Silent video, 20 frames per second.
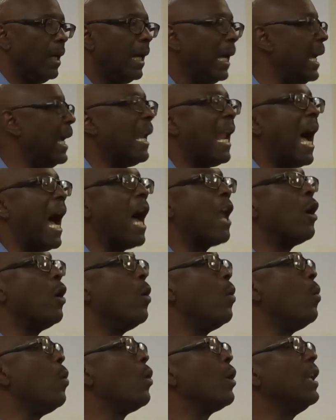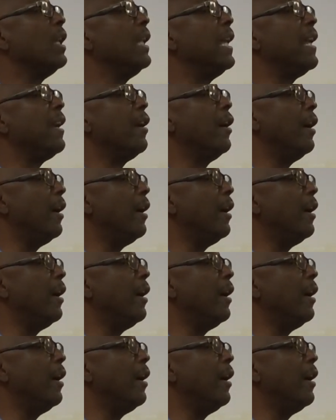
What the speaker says: And I don't want to let